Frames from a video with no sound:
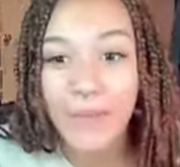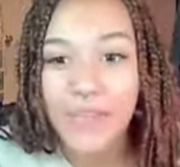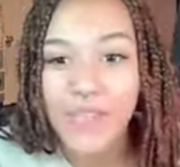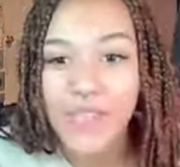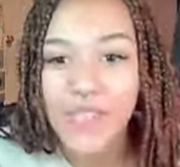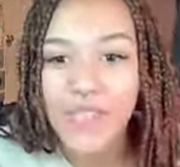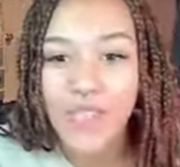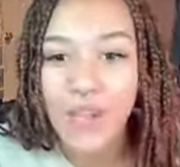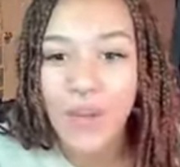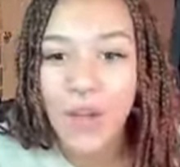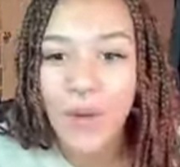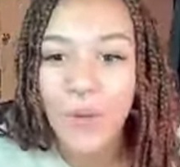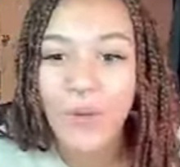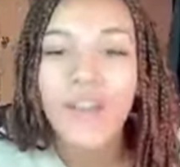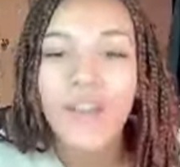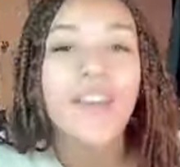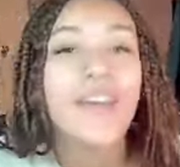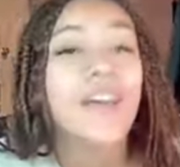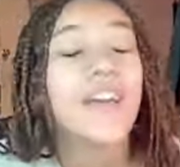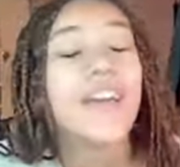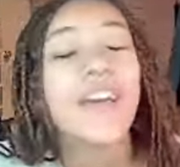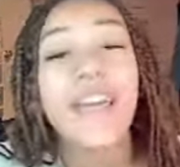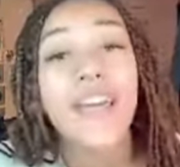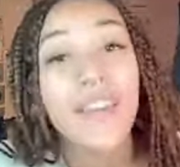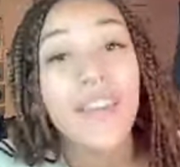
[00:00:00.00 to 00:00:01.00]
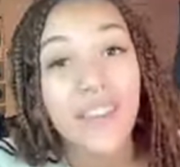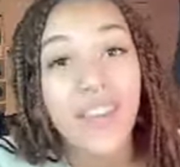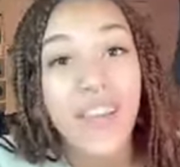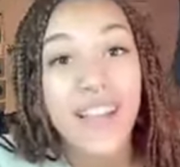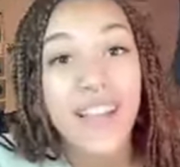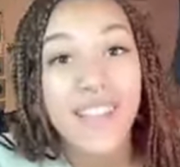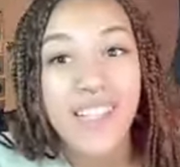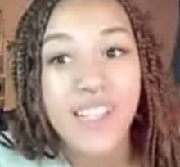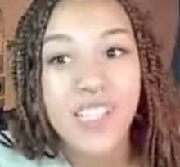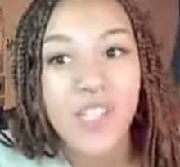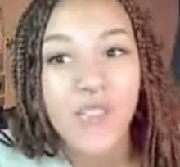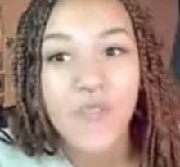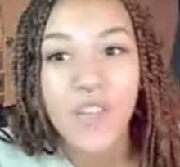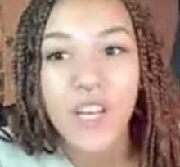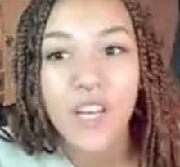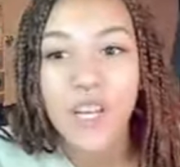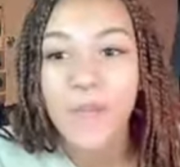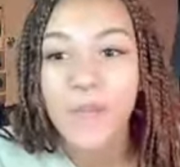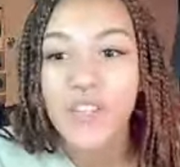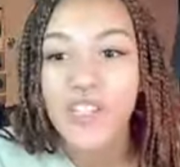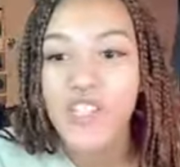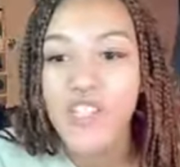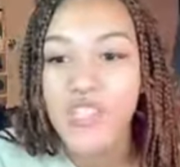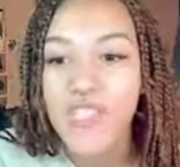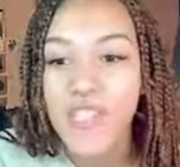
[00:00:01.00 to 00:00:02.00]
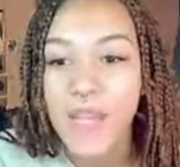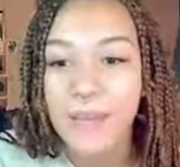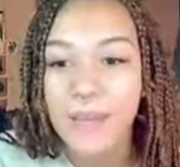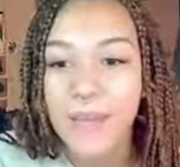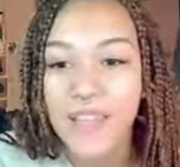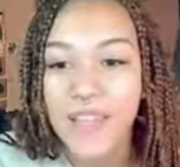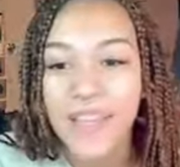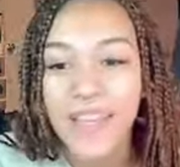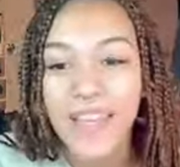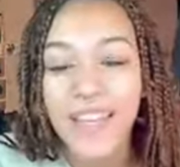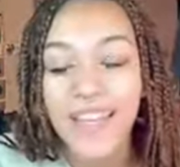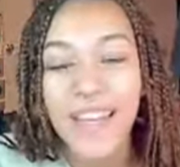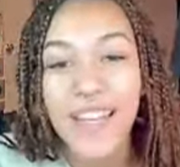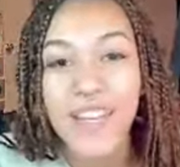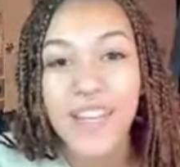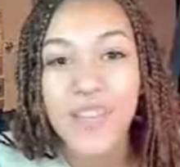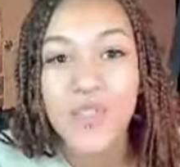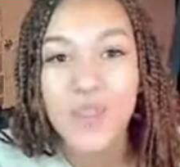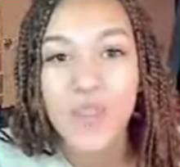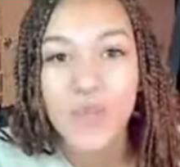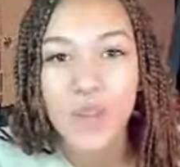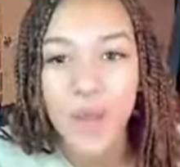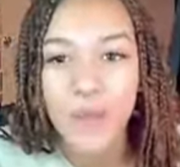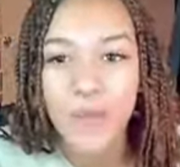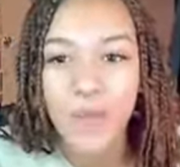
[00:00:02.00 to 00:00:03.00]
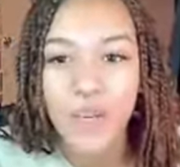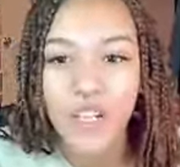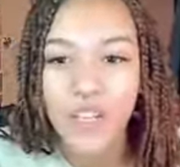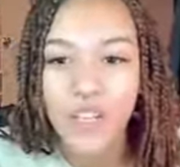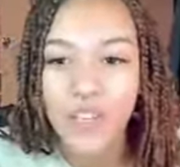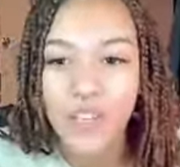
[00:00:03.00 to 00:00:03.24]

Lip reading: So if you guys like this video, make sure you slap that like and a subscribe button.